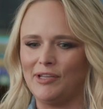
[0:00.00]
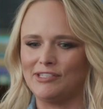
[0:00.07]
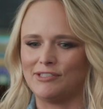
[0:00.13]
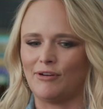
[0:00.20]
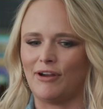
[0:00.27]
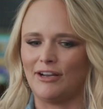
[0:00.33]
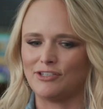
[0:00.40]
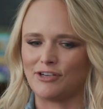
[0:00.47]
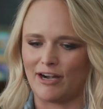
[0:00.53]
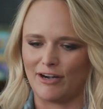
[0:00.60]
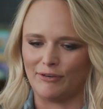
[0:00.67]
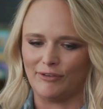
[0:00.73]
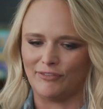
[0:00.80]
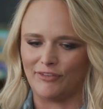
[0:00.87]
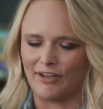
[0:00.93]
and so I try to
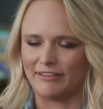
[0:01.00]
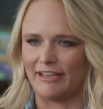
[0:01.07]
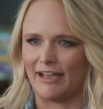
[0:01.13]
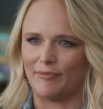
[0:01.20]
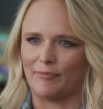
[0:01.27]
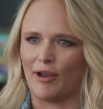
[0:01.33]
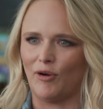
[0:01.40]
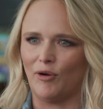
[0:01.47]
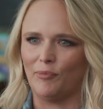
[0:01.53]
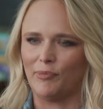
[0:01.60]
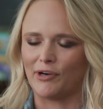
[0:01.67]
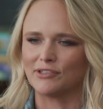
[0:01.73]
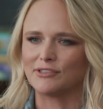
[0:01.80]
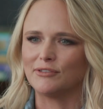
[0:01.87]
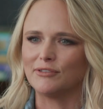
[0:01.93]
reflect that in my own
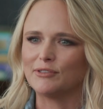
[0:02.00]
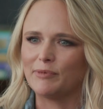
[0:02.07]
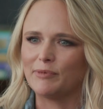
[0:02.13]
personal